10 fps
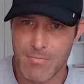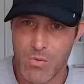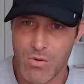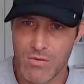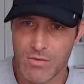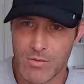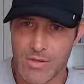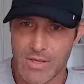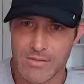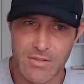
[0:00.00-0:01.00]
More of them.
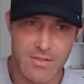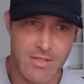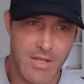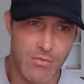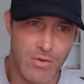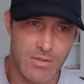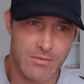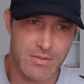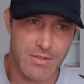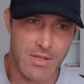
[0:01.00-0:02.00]
Okay, so this is another
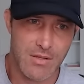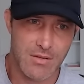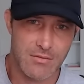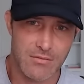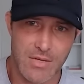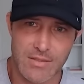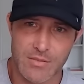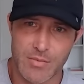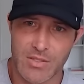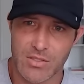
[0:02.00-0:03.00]
one. It's another
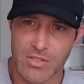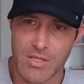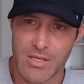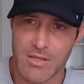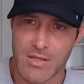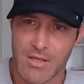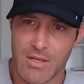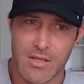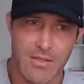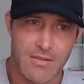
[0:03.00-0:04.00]
racist piece of shit.
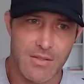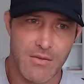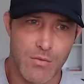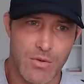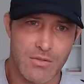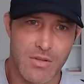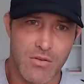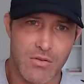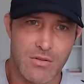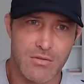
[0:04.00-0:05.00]
So everyone
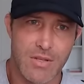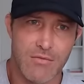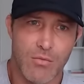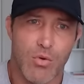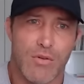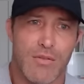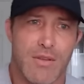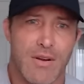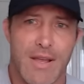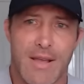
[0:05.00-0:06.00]
go and report
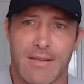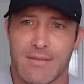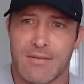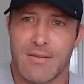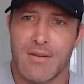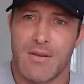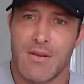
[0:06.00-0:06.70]
their ass.